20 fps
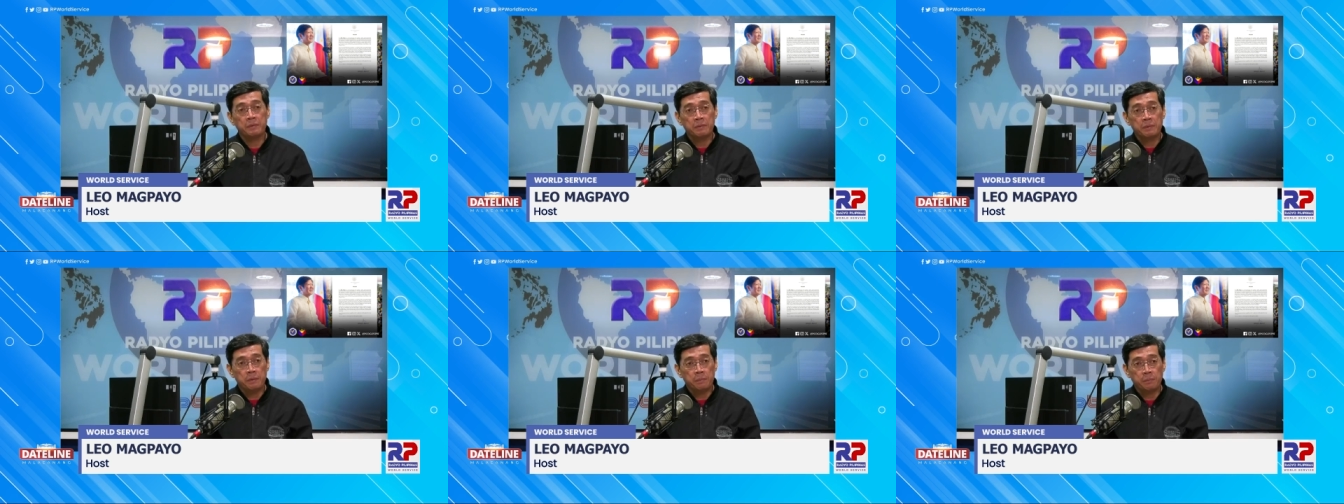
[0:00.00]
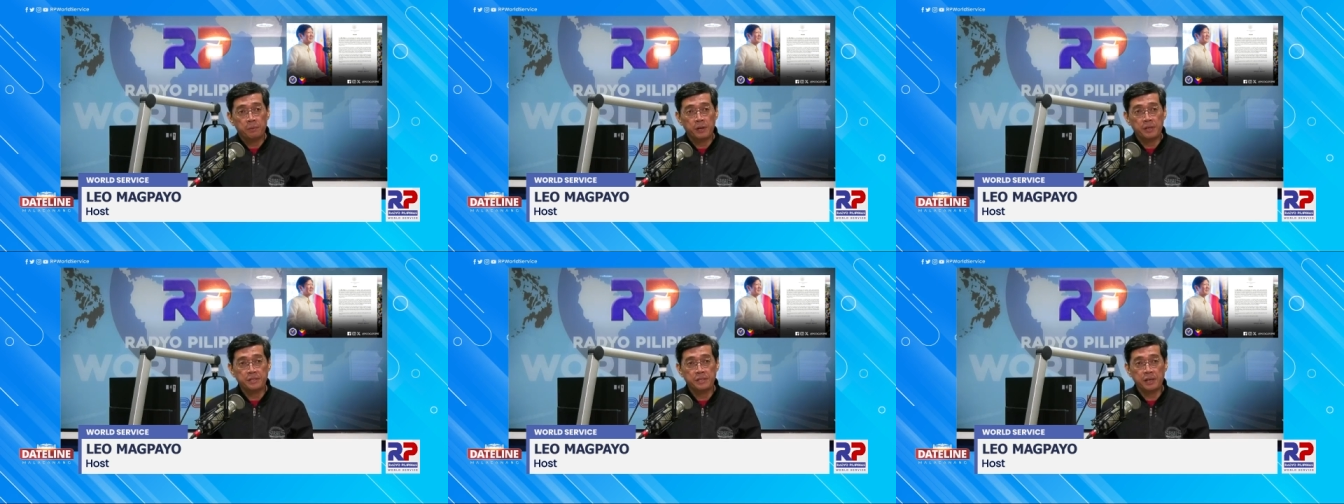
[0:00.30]

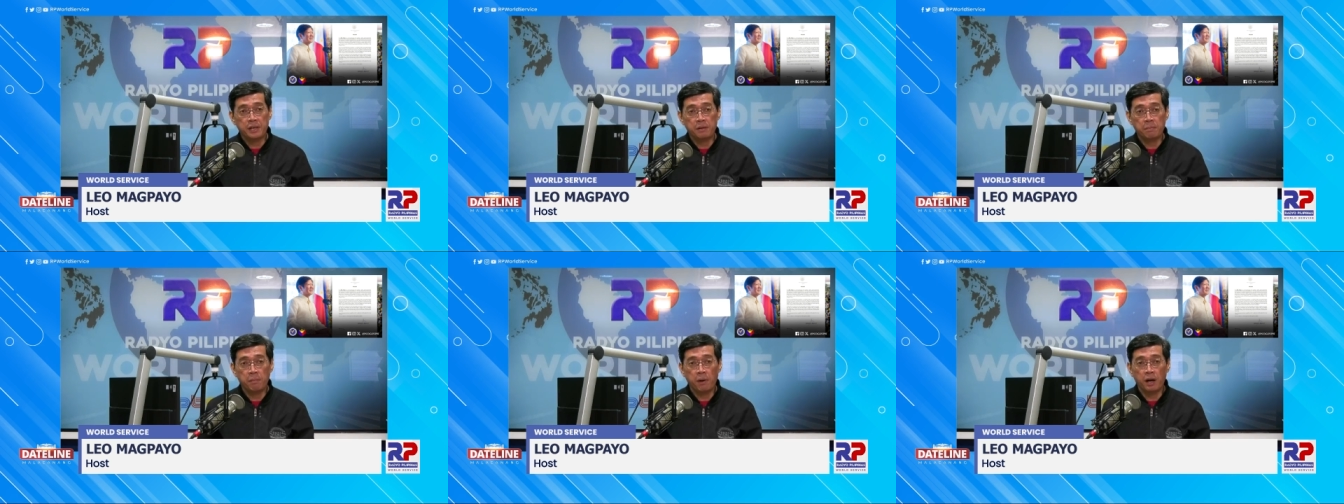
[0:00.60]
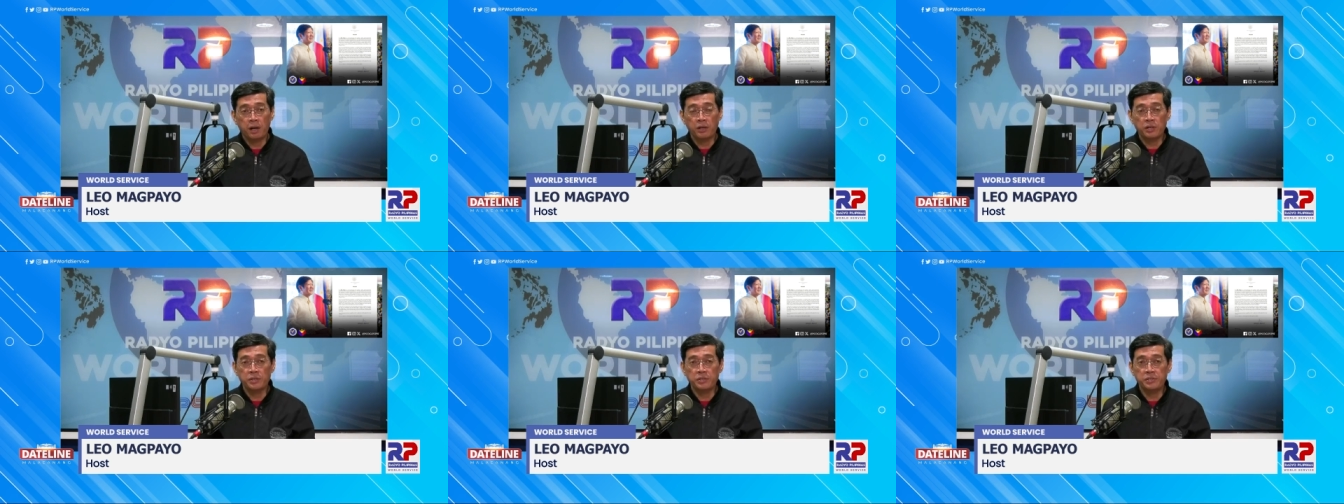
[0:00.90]
President
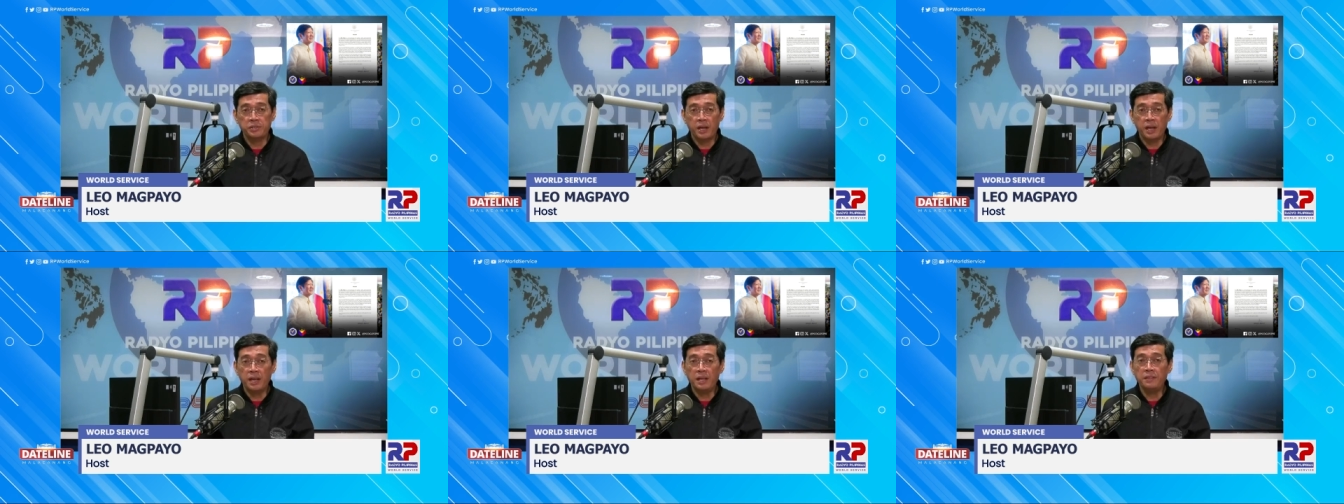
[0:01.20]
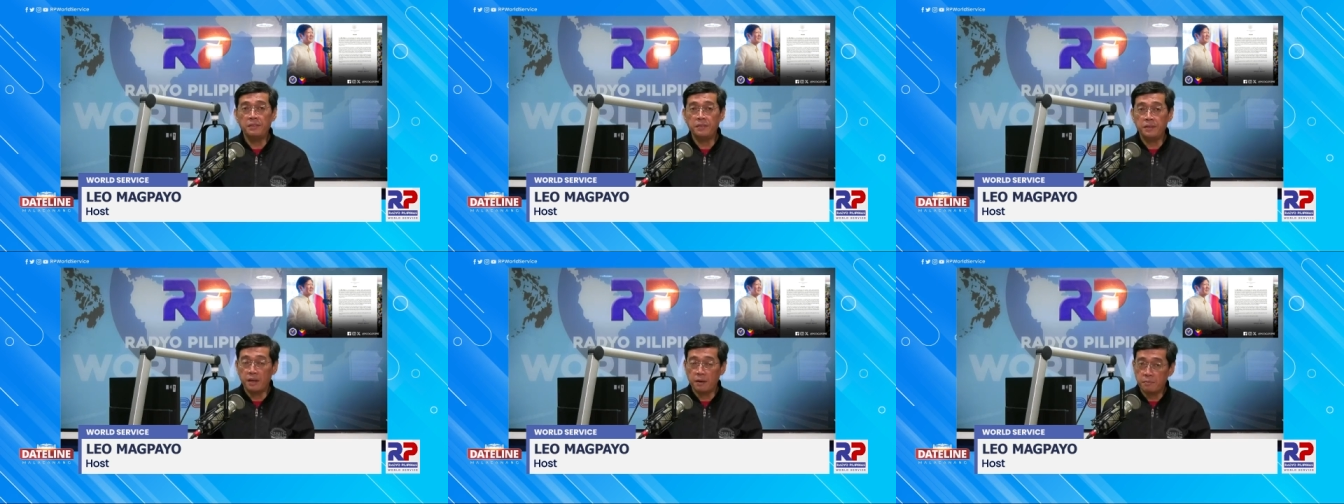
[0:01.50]
Marcos said
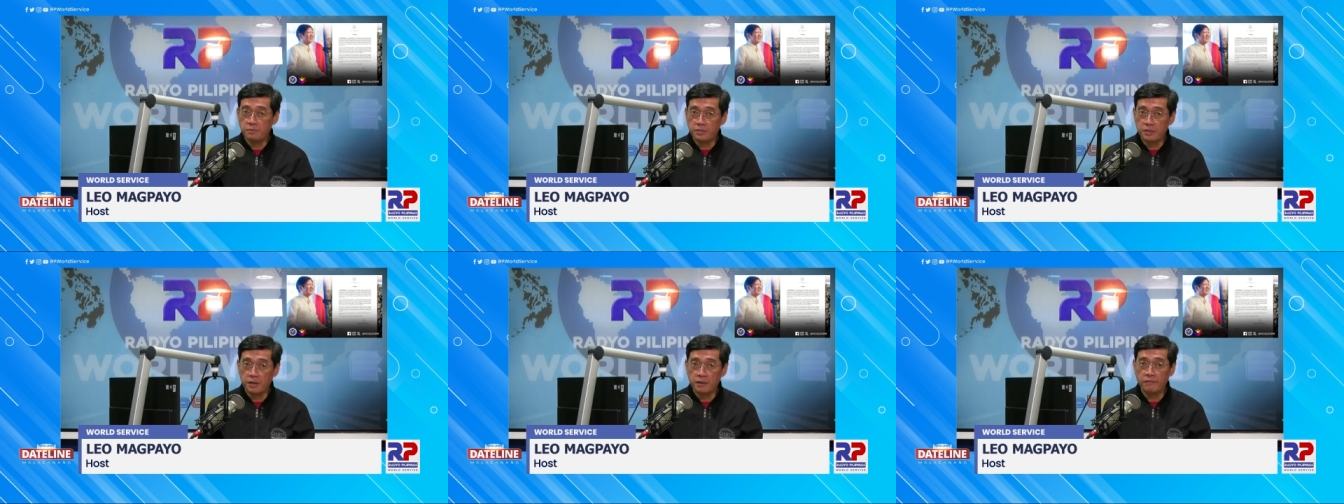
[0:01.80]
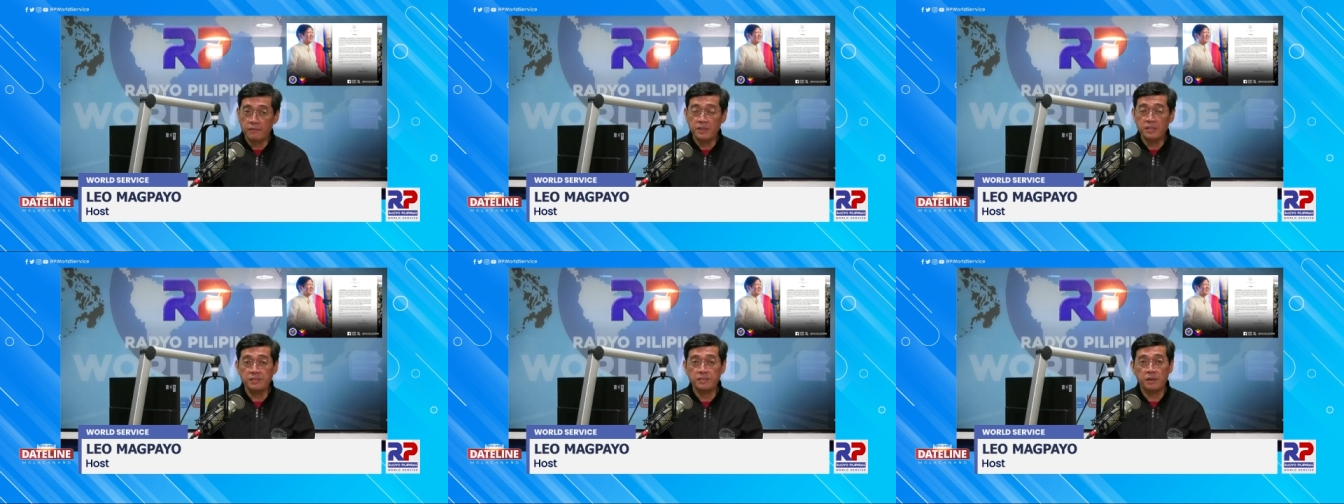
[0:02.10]
the
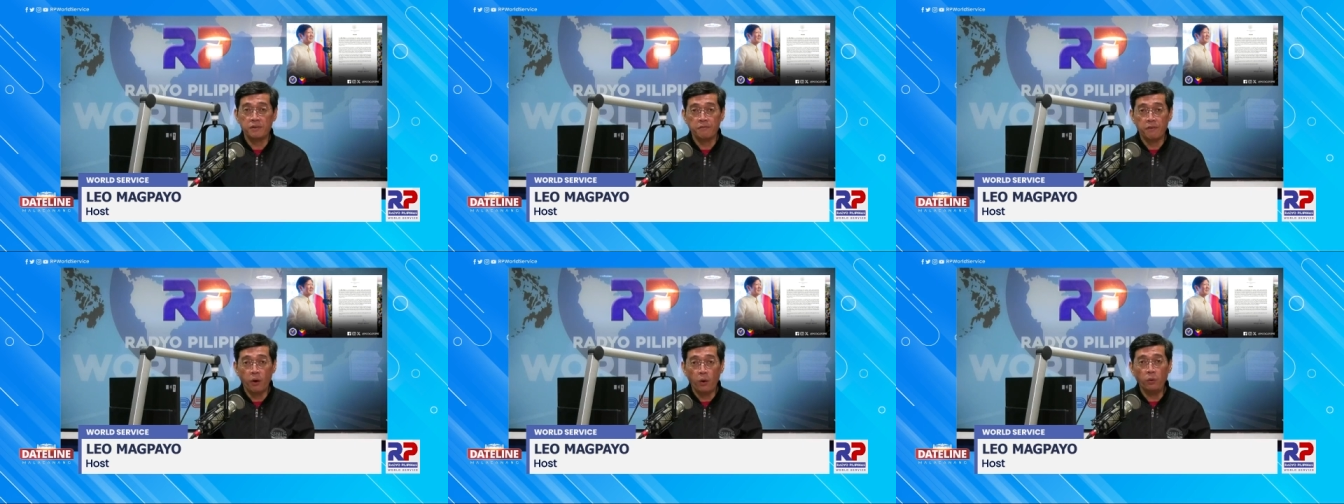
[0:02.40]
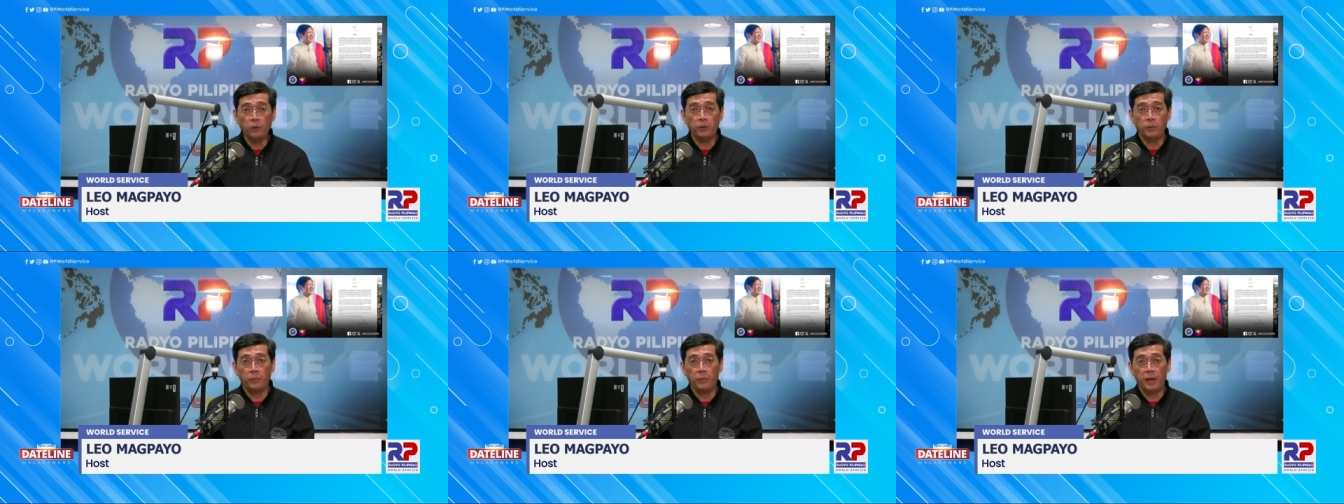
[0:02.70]
observance of
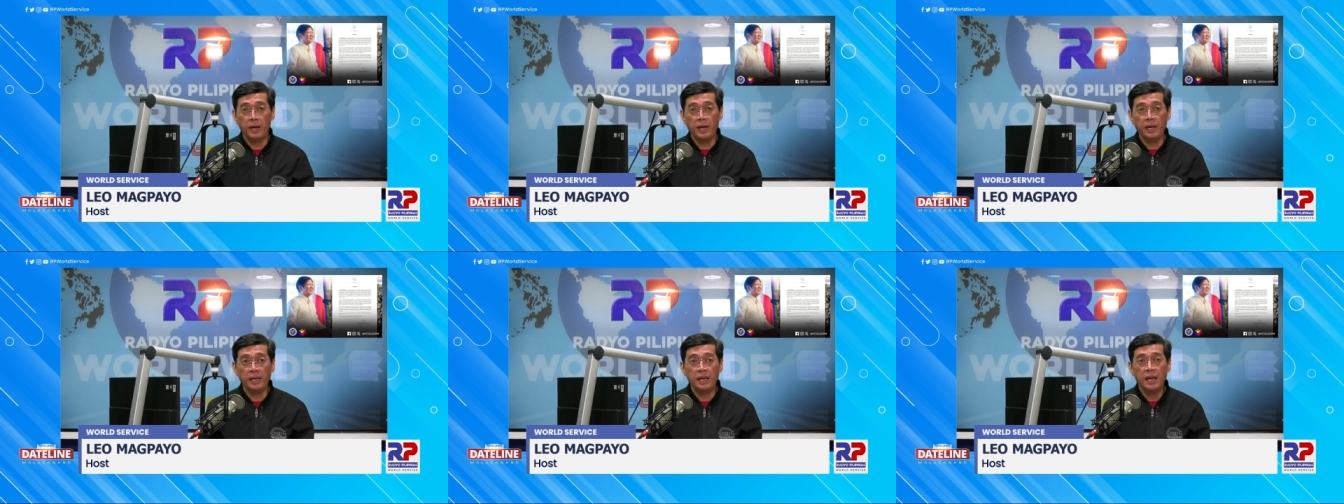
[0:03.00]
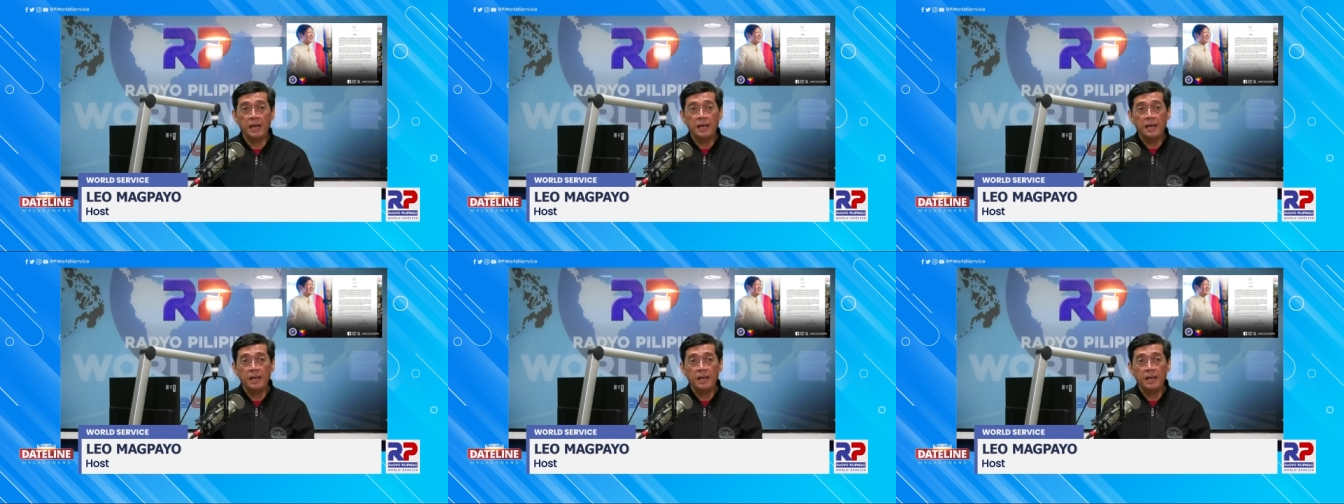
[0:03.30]
Holy Week